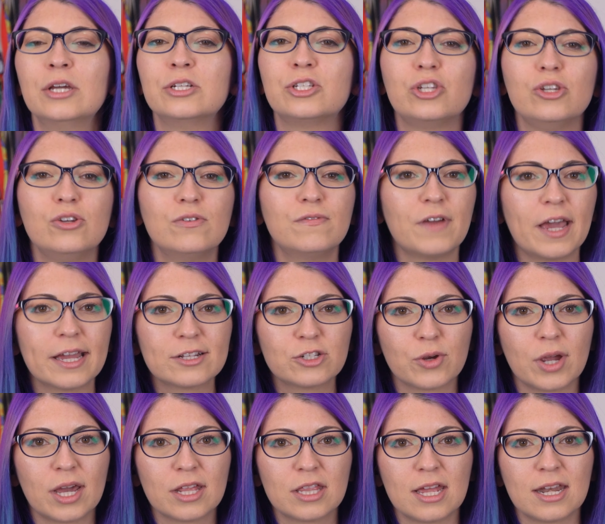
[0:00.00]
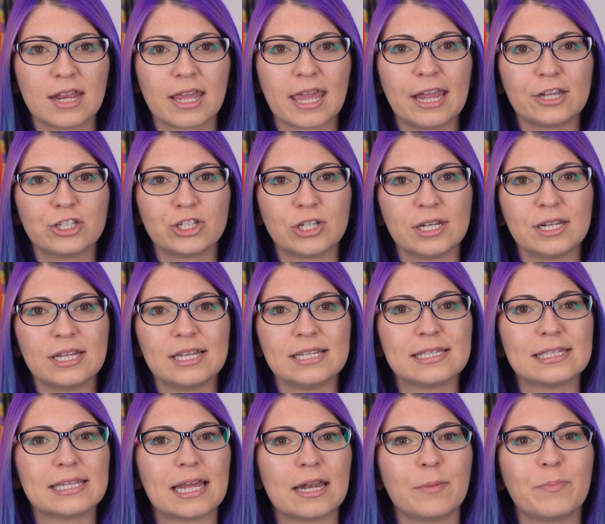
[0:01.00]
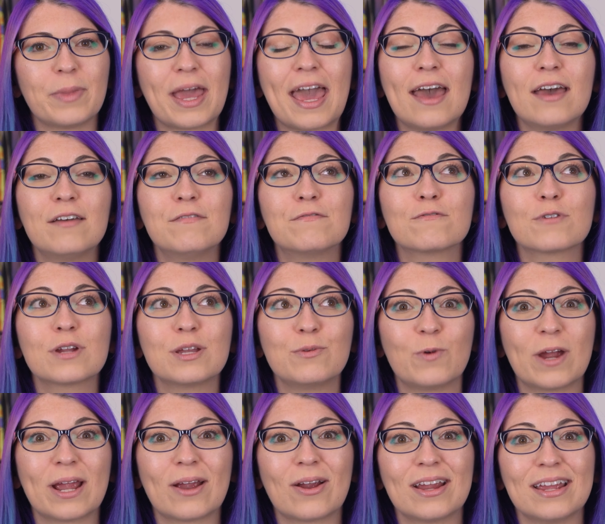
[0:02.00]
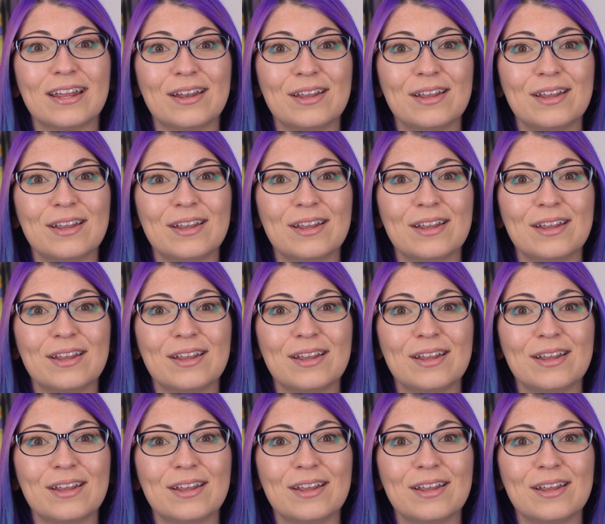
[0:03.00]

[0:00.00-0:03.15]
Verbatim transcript: Two-factor authentication is set up everywhere